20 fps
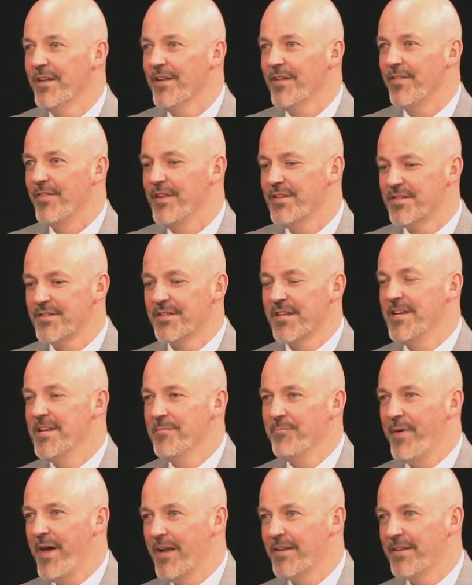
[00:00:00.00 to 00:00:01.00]
this is going to
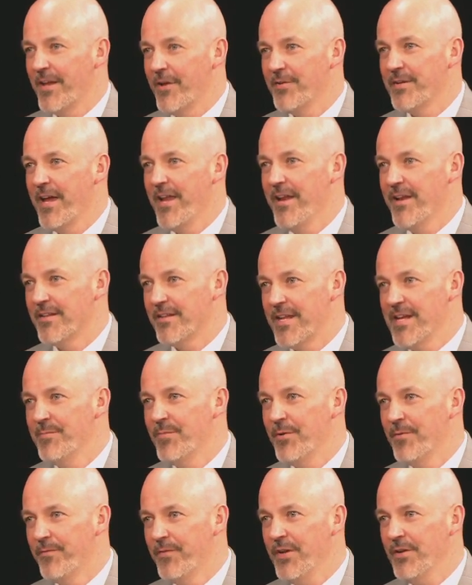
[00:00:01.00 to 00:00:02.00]
impact tailgating at
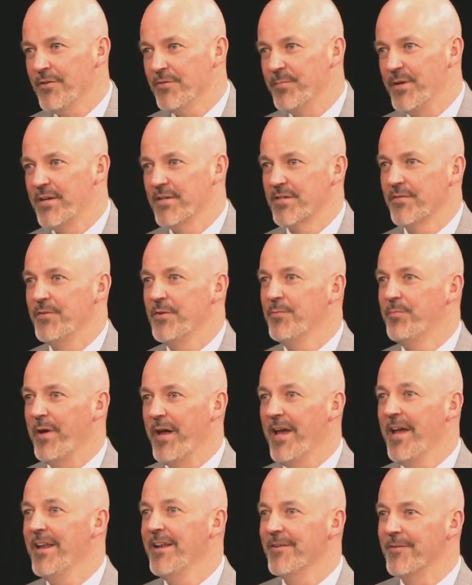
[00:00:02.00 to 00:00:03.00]
Lambeau Field because if you
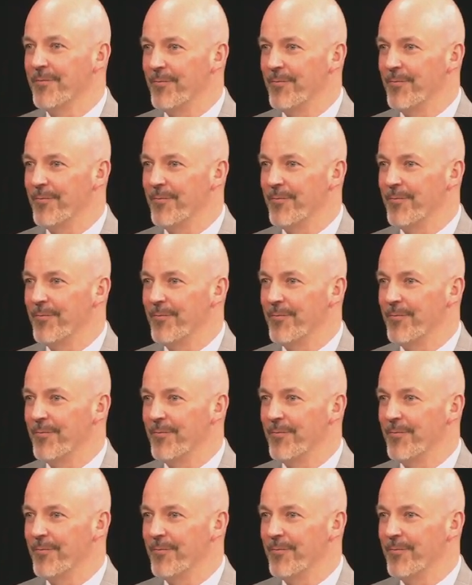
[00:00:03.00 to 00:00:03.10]
paid a